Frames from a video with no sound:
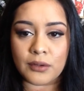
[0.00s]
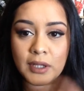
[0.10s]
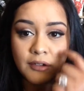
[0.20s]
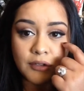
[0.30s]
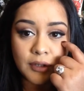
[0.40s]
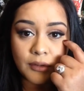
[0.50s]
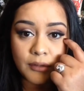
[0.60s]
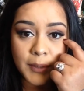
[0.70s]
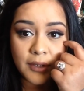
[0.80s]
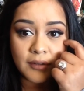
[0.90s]
Like, she knows
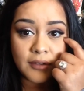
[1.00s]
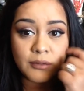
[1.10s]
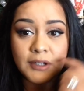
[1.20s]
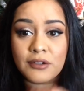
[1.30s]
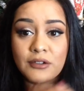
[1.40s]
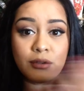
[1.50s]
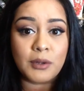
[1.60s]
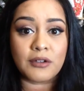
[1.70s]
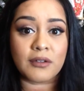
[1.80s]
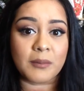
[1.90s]
my situation, she watches all